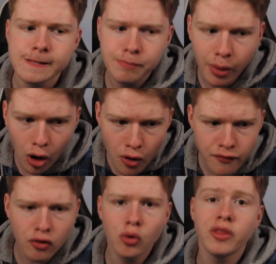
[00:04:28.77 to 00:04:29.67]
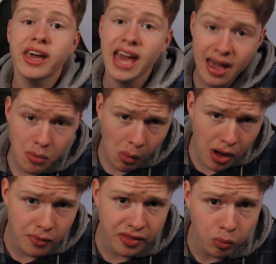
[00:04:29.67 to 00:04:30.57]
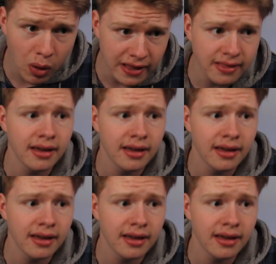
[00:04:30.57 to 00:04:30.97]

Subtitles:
but overall they came away with the win.